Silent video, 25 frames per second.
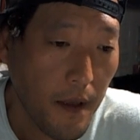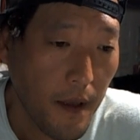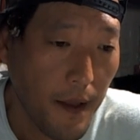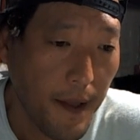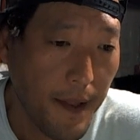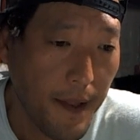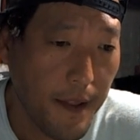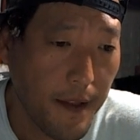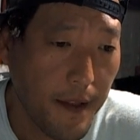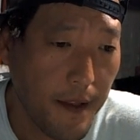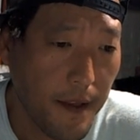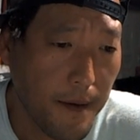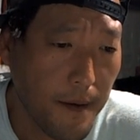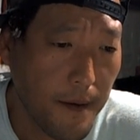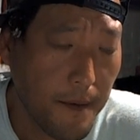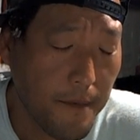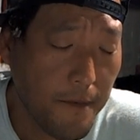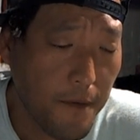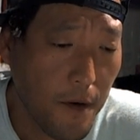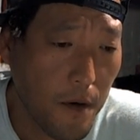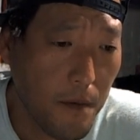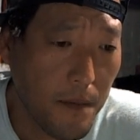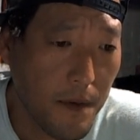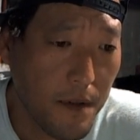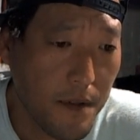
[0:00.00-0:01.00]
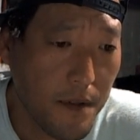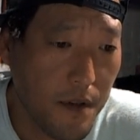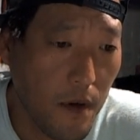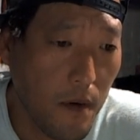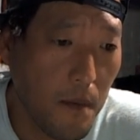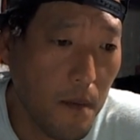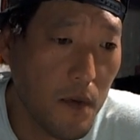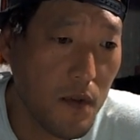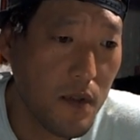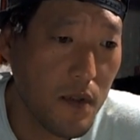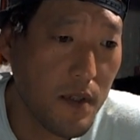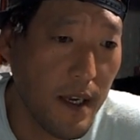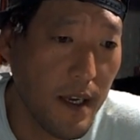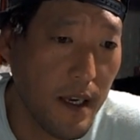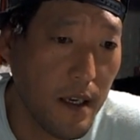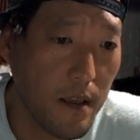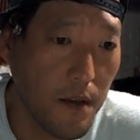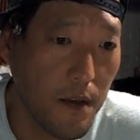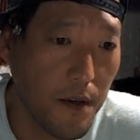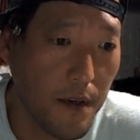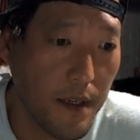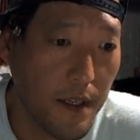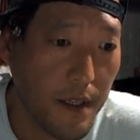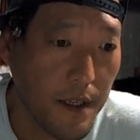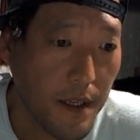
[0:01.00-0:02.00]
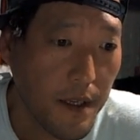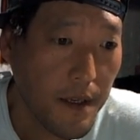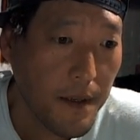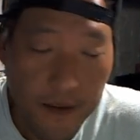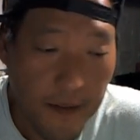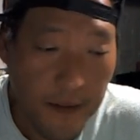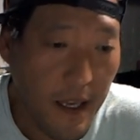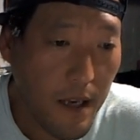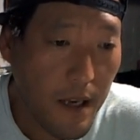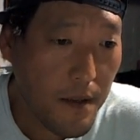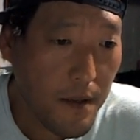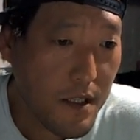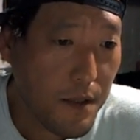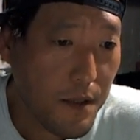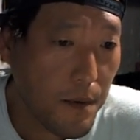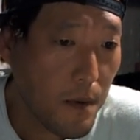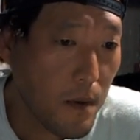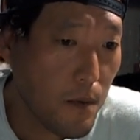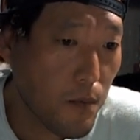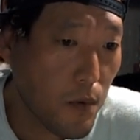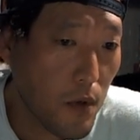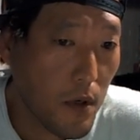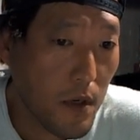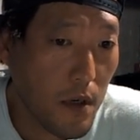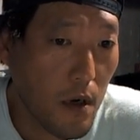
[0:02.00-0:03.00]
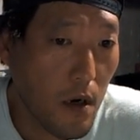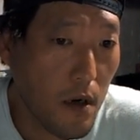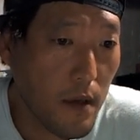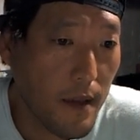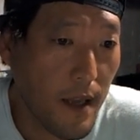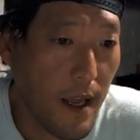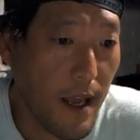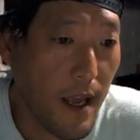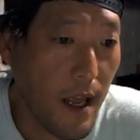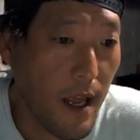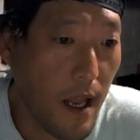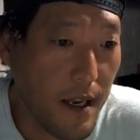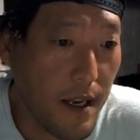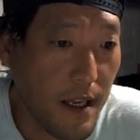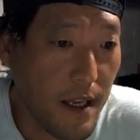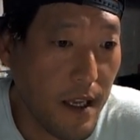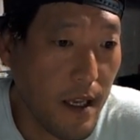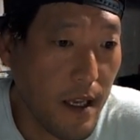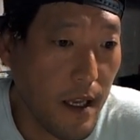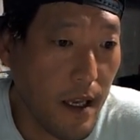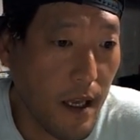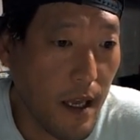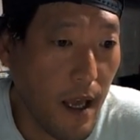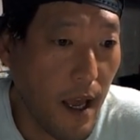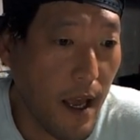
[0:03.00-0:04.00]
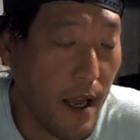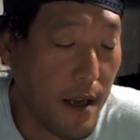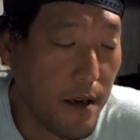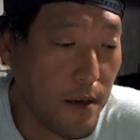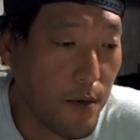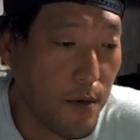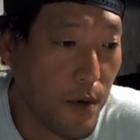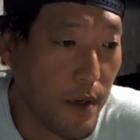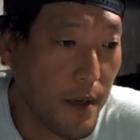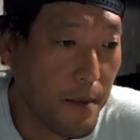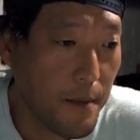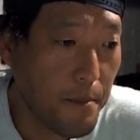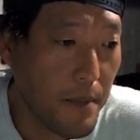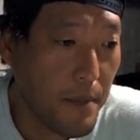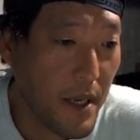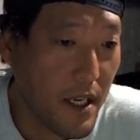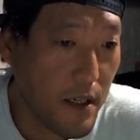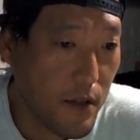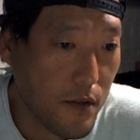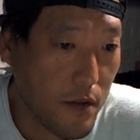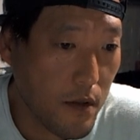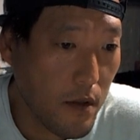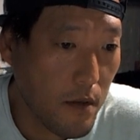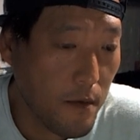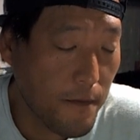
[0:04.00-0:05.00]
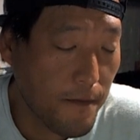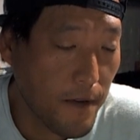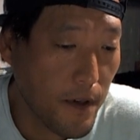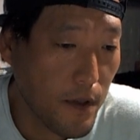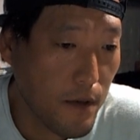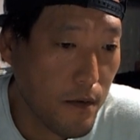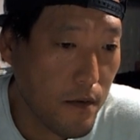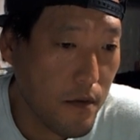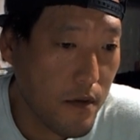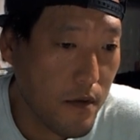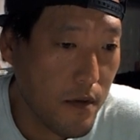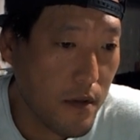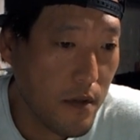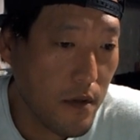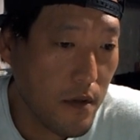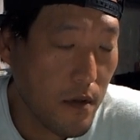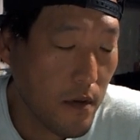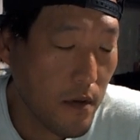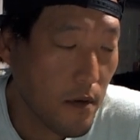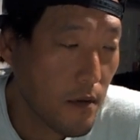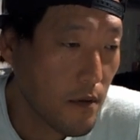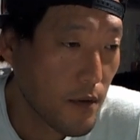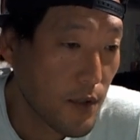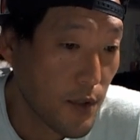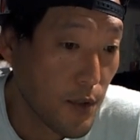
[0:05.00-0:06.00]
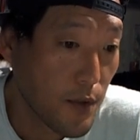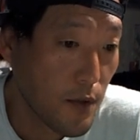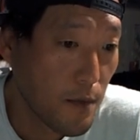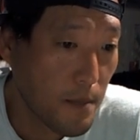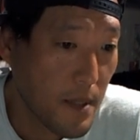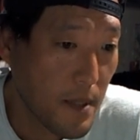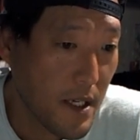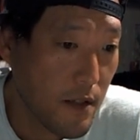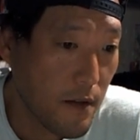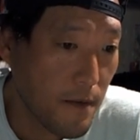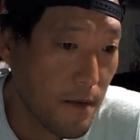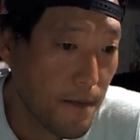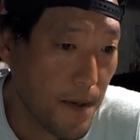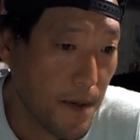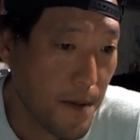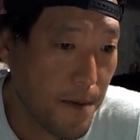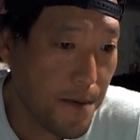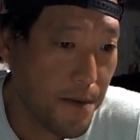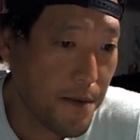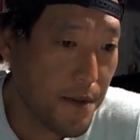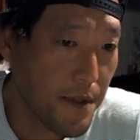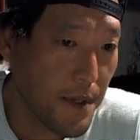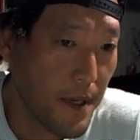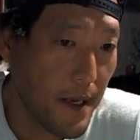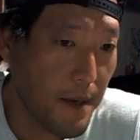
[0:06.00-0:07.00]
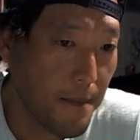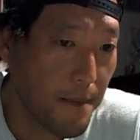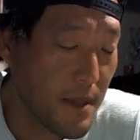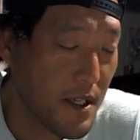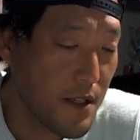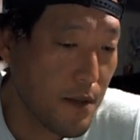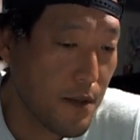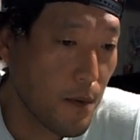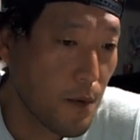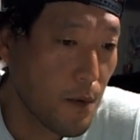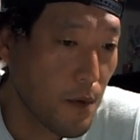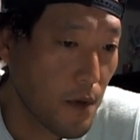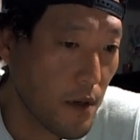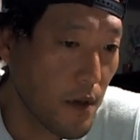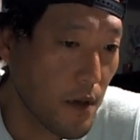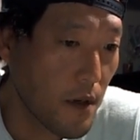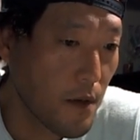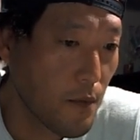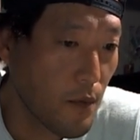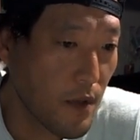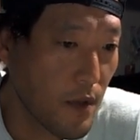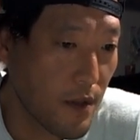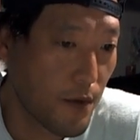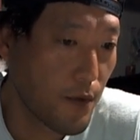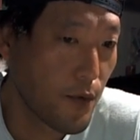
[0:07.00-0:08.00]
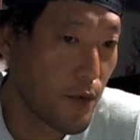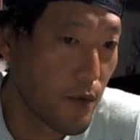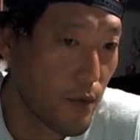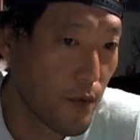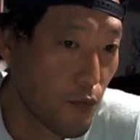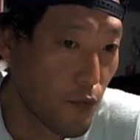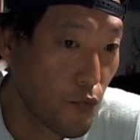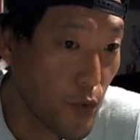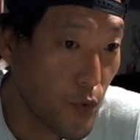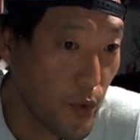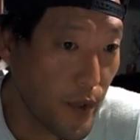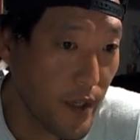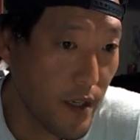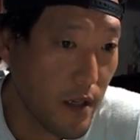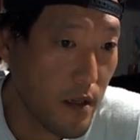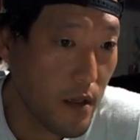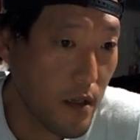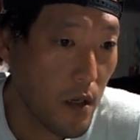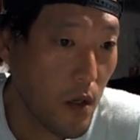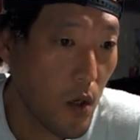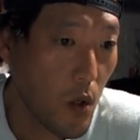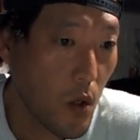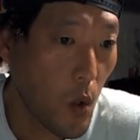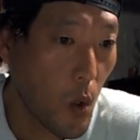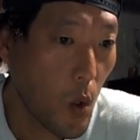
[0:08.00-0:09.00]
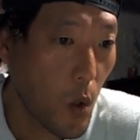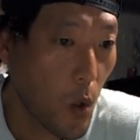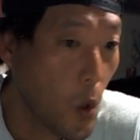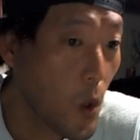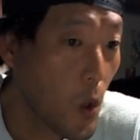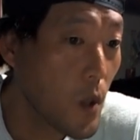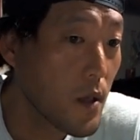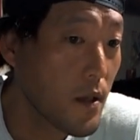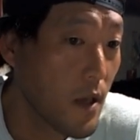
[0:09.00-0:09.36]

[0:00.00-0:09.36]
And the firmware is almost downloaded. Now this will work on any Android Pixel phones, Google Pixel phones. Um, this will work on whether rooted or